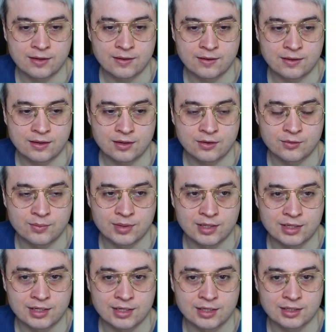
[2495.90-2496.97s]
Oh my
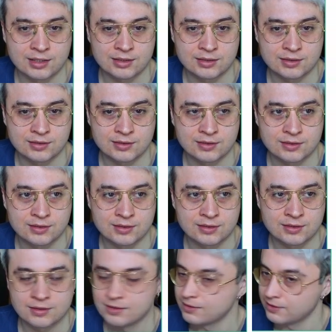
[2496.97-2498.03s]
god.
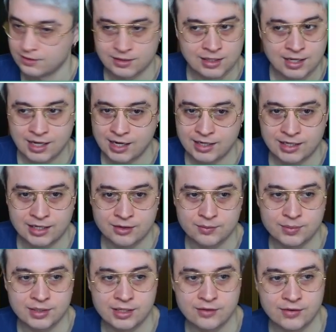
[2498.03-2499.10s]
I cannot
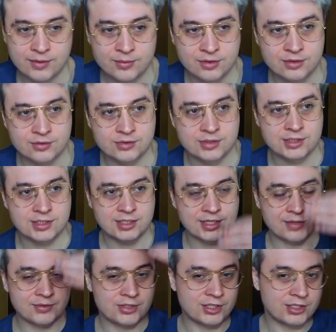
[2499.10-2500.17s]
believe I'm gonna lose this game.
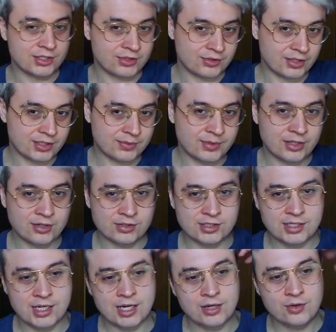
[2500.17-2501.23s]
Jesus Christ. Because
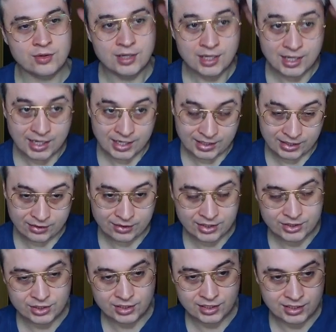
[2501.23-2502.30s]
now I cannot
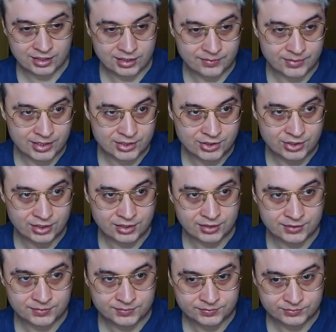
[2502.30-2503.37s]
actually kill him next turn.
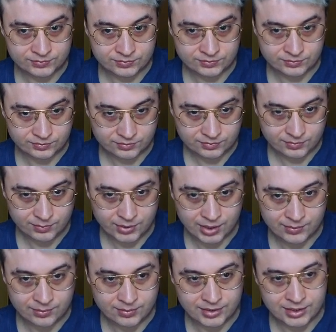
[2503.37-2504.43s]

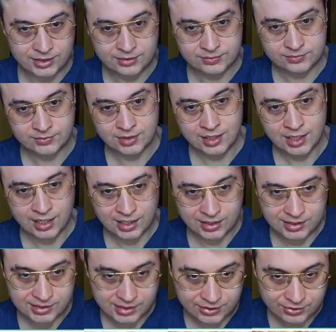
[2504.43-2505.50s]
Probably.
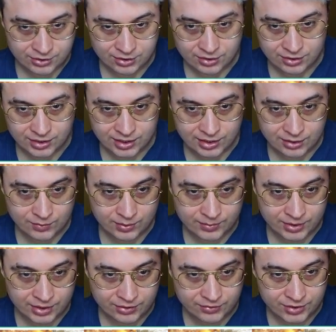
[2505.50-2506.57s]
Unless I draw like a
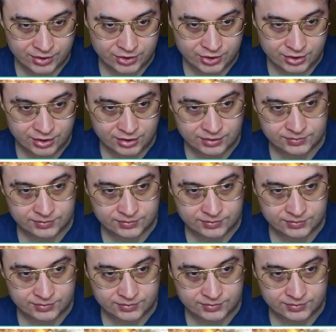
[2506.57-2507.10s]
1-mana creature.